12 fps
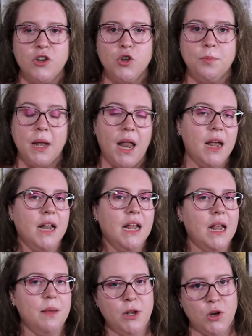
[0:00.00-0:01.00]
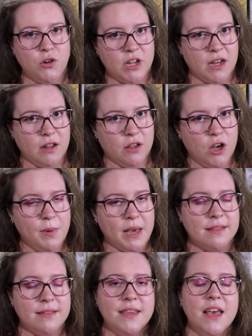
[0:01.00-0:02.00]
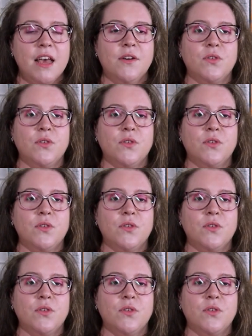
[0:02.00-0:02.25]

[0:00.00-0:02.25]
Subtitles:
to politely let me know down in the comments.